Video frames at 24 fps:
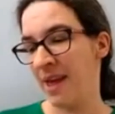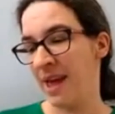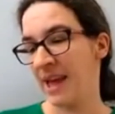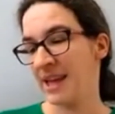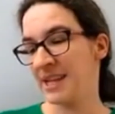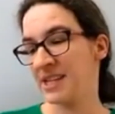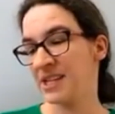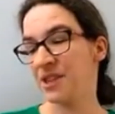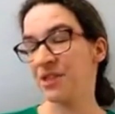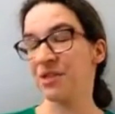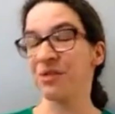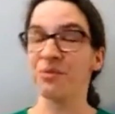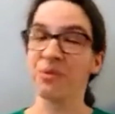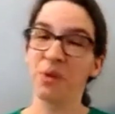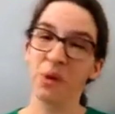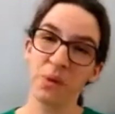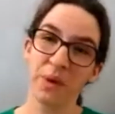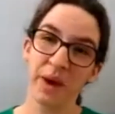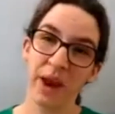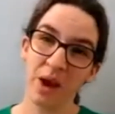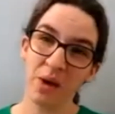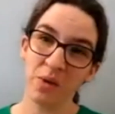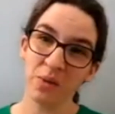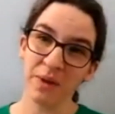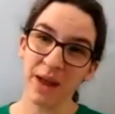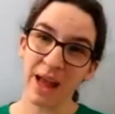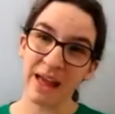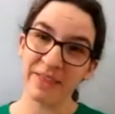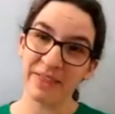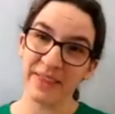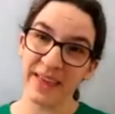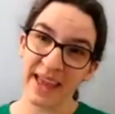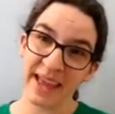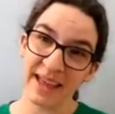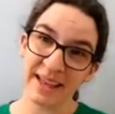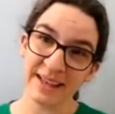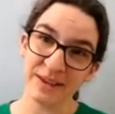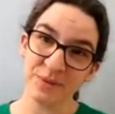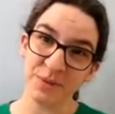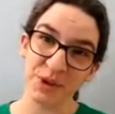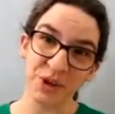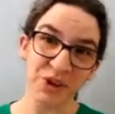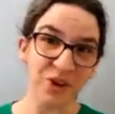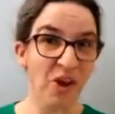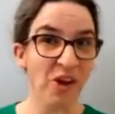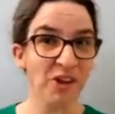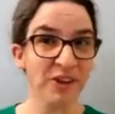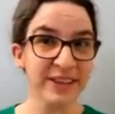And to throw it out at the end
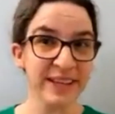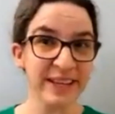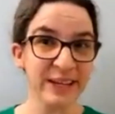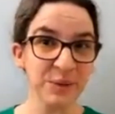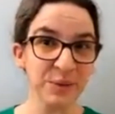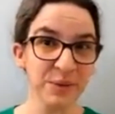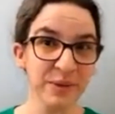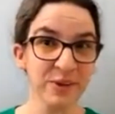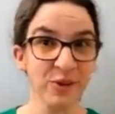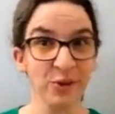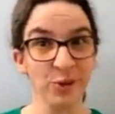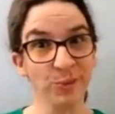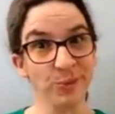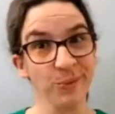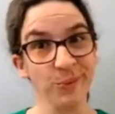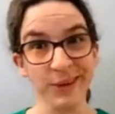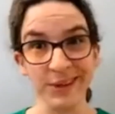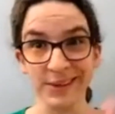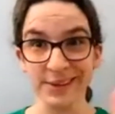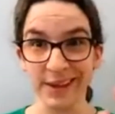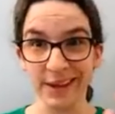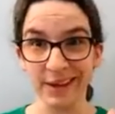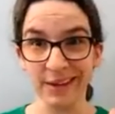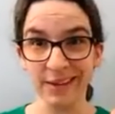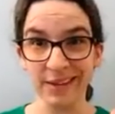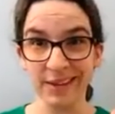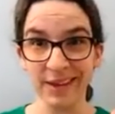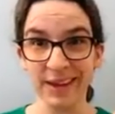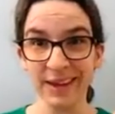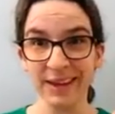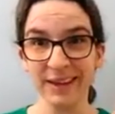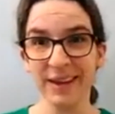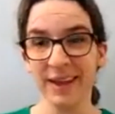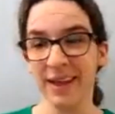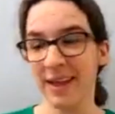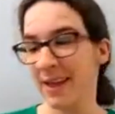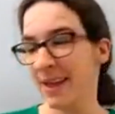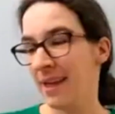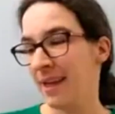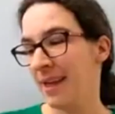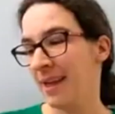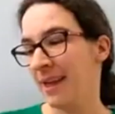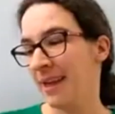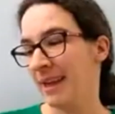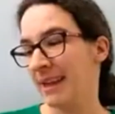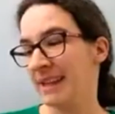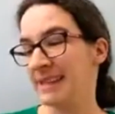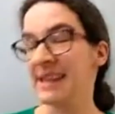when you're all done with it, or recycle it,
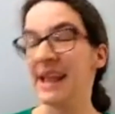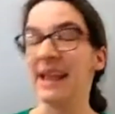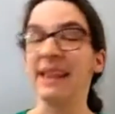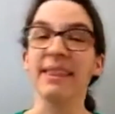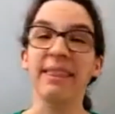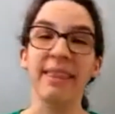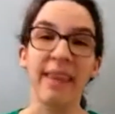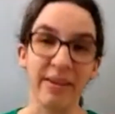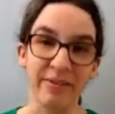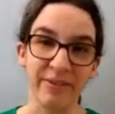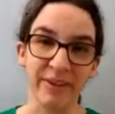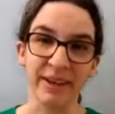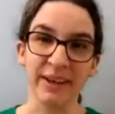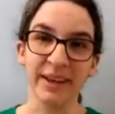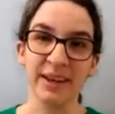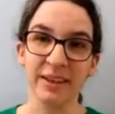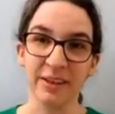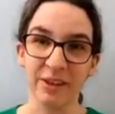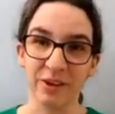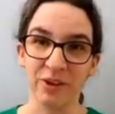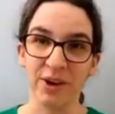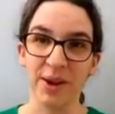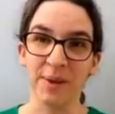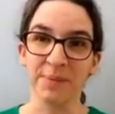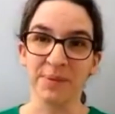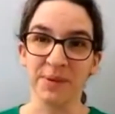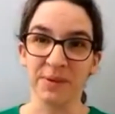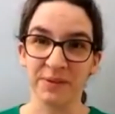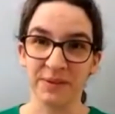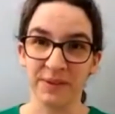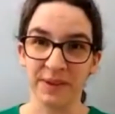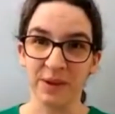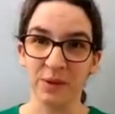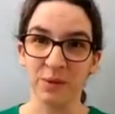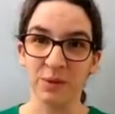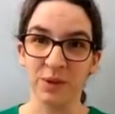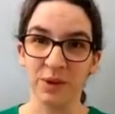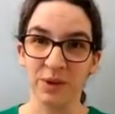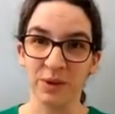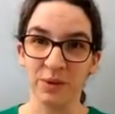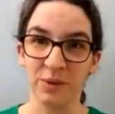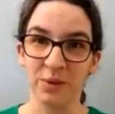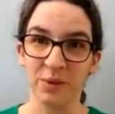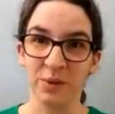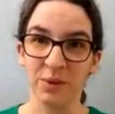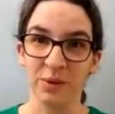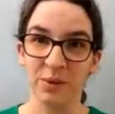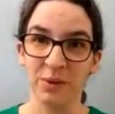is 11 kilograms of
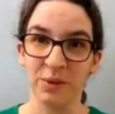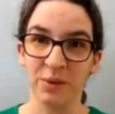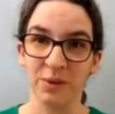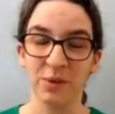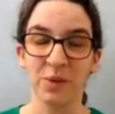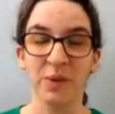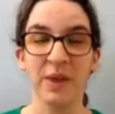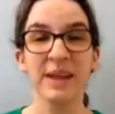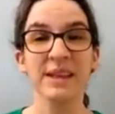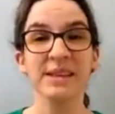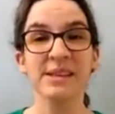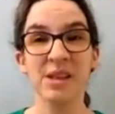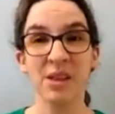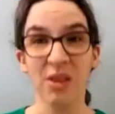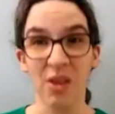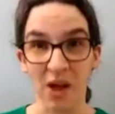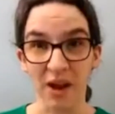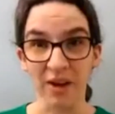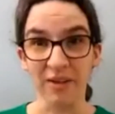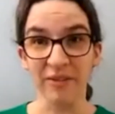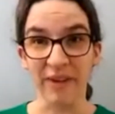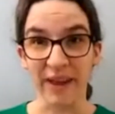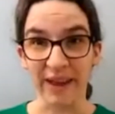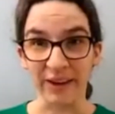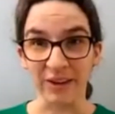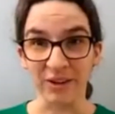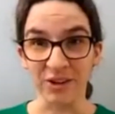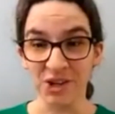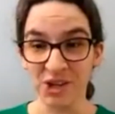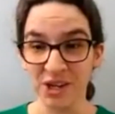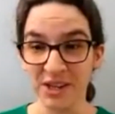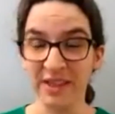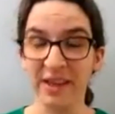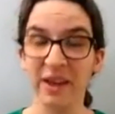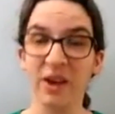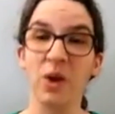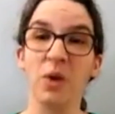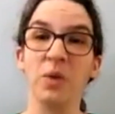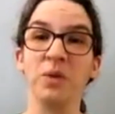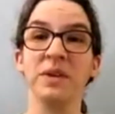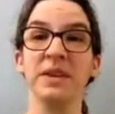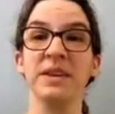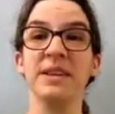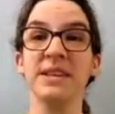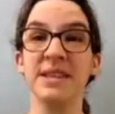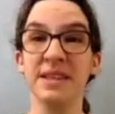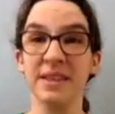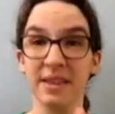CO2. So that's a lot of energy that
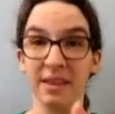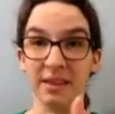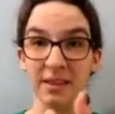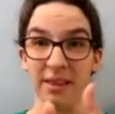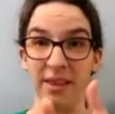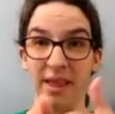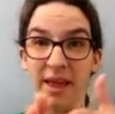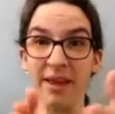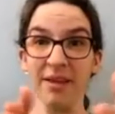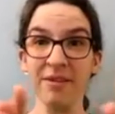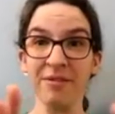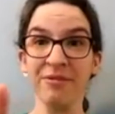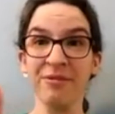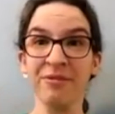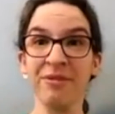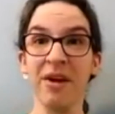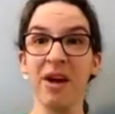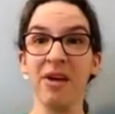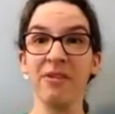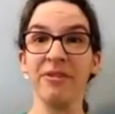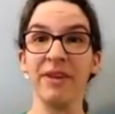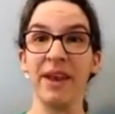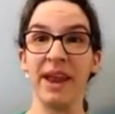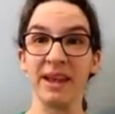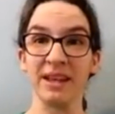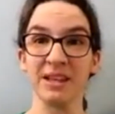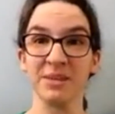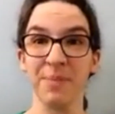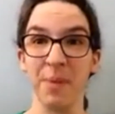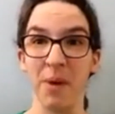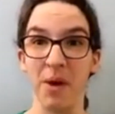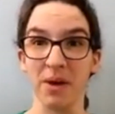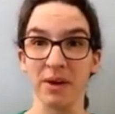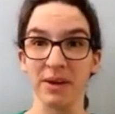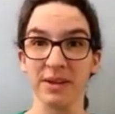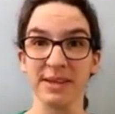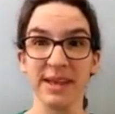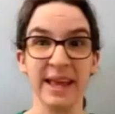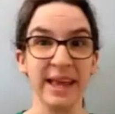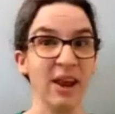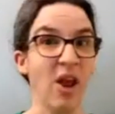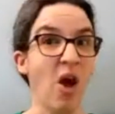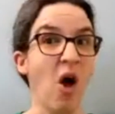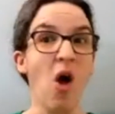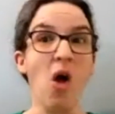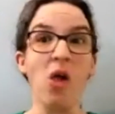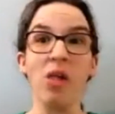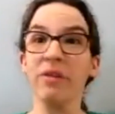goes into the life of an Xbox,
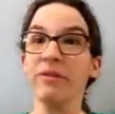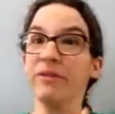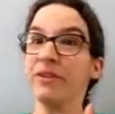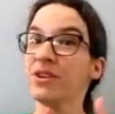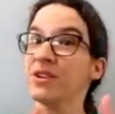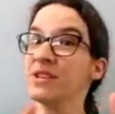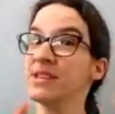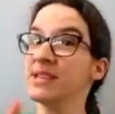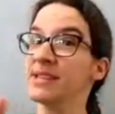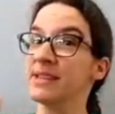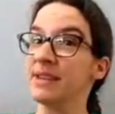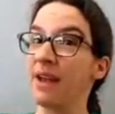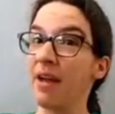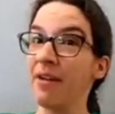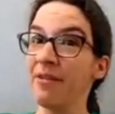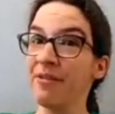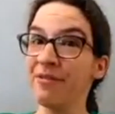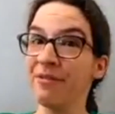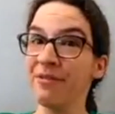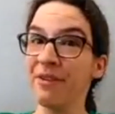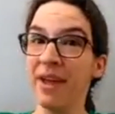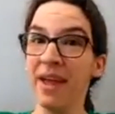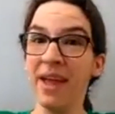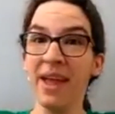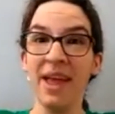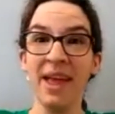and all of your stuff